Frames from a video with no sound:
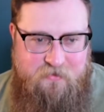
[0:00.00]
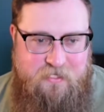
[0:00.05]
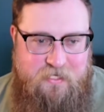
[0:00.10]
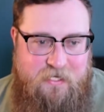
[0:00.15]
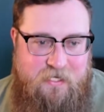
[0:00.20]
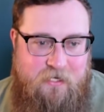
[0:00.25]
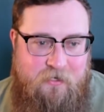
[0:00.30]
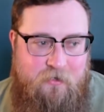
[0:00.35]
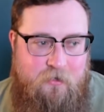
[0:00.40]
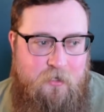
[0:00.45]

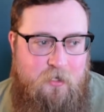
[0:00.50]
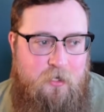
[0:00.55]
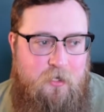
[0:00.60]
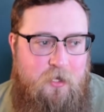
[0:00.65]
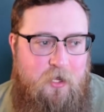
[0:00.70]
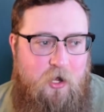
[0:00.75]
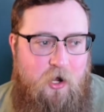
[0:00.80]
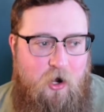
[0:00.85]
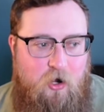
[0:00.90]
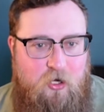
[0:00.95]
The
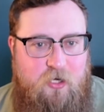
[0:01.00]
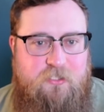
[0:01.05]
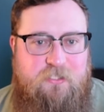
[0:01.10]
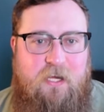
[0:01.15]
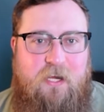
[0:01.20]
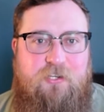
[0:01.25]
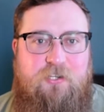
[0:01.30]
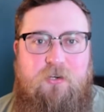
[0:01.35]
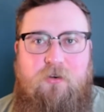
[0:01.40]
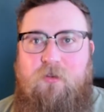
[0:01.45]

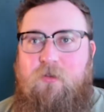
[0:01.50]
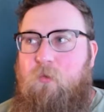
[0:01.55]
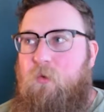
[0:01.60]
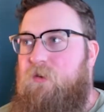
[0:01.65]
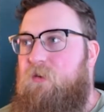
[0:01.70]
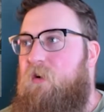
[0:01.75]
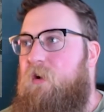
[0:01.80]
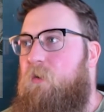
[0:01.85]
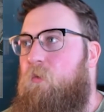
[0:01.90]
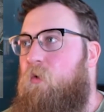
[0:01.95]
architecture in the
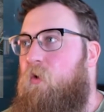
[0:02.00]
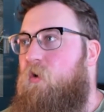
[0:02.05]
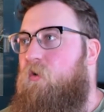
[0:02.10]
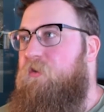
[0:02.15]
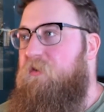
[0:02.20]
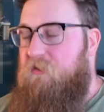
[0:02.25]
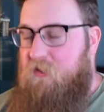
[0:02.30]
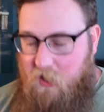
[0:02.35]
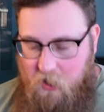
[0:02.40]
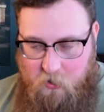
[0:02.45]
Wizarding
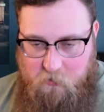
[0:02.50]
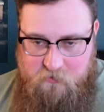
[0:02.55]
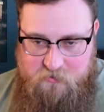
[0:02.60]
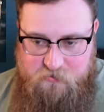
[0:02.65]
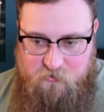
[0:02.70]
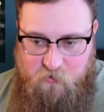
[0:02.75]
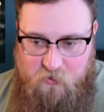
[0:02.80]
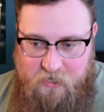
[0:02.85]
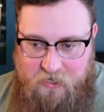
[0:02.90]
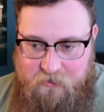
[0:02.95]
World is
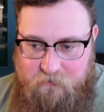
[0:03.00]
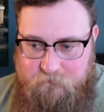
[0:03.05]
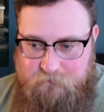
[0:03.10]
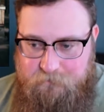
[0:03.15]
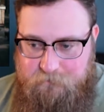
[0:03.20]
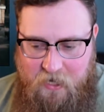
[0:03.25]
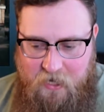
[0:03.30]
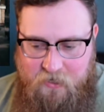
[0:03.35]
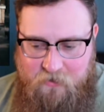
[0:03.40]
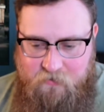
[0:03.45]
always great,
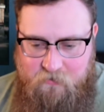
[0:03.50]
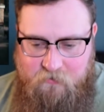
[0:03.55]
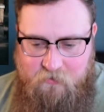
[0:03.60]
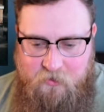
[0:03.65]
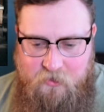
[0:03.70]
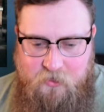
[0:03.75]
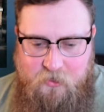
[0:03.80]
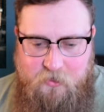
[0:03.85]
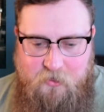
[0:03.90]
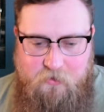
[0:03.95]
and
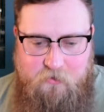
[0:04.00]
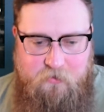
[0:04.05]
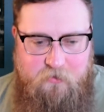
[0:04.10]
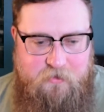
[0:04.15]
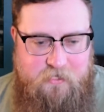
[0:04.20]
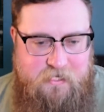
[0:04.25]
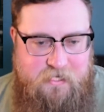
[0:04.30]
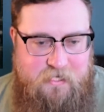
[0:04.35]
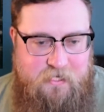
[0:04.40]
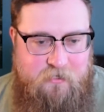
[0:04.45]

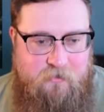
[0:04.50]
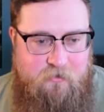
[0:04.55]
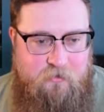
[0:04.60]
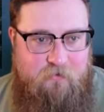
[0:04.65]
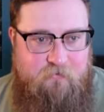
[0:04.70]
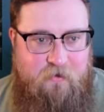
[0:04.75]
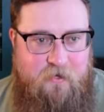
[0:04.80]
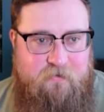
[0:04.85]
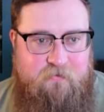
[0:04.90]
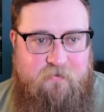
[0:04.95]
the
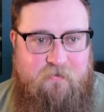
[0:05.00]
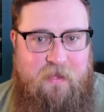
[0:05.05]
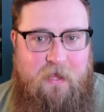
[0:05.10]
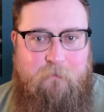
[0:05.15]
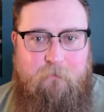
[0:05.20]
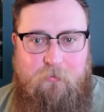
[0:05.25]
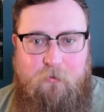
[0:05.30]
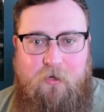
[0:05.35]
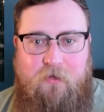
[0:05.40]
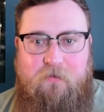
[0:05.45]
events
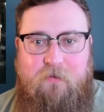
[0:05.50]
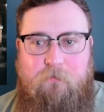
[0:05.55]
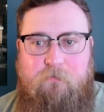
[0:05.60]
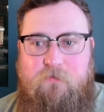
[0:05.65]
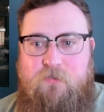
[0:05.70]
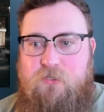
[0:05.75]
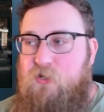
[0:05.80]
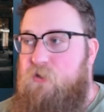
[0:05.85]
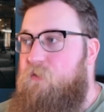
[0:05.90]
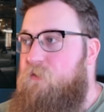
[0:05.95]
that bring
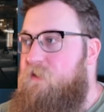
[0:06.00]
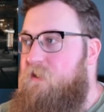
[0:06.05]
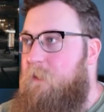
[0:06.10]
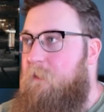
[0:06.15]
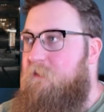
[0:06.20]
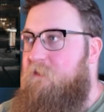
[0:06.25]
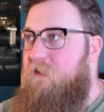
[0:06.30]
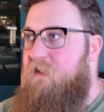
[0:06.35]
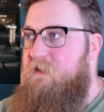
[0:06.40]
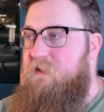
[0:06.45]
them to
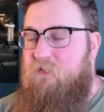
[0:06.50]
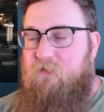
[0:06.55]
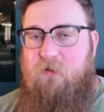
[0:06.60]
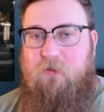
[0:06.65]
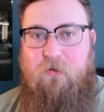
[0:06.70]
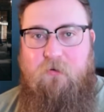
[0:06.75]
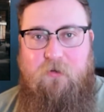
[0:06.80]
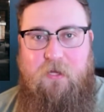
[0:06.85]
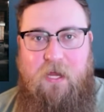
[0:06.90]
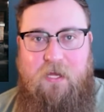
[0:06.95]
some of the
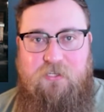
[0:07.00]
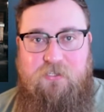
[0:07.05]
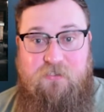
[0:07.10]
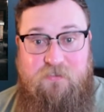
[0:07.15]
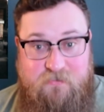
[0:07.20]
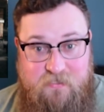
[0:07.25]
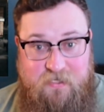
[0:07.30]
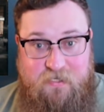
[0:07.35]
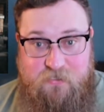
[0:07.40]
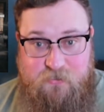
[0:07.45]
different
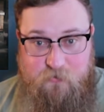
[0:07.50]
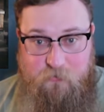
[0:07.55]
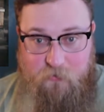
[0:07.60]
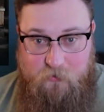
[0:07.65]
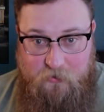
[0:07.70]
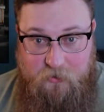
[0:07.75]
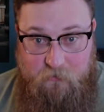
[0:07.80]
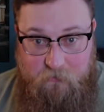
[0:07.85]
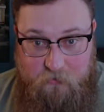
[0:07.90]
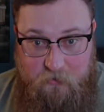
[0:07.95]
locations is
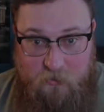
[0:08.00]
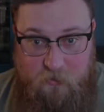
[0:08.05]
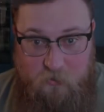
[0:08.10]
really, really